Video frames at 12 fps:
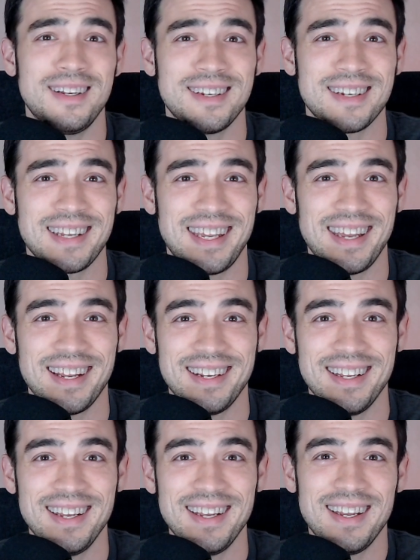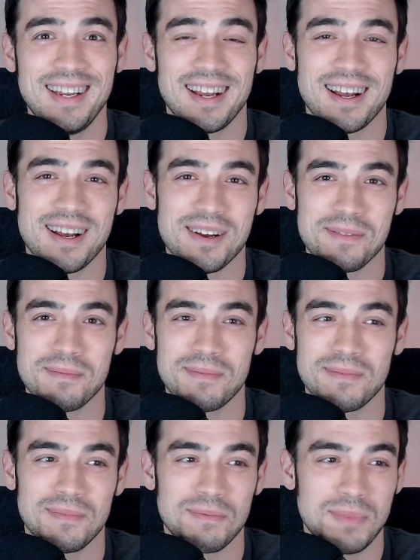and a kid,
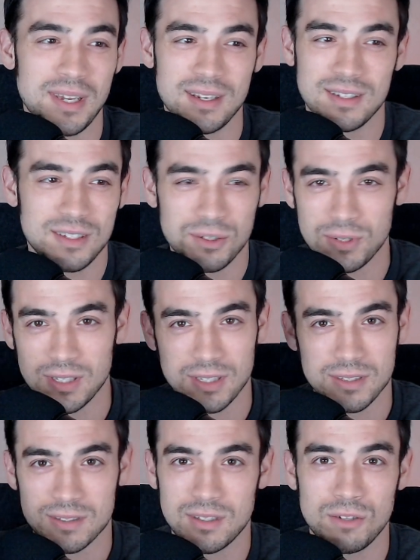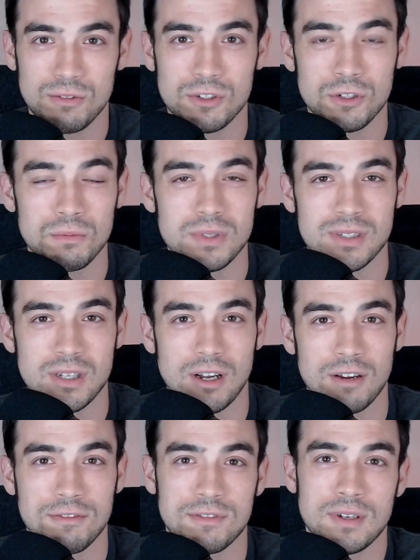um, being doing this YouTube
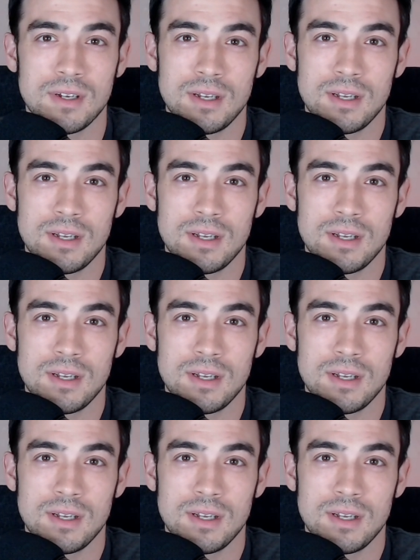stuff,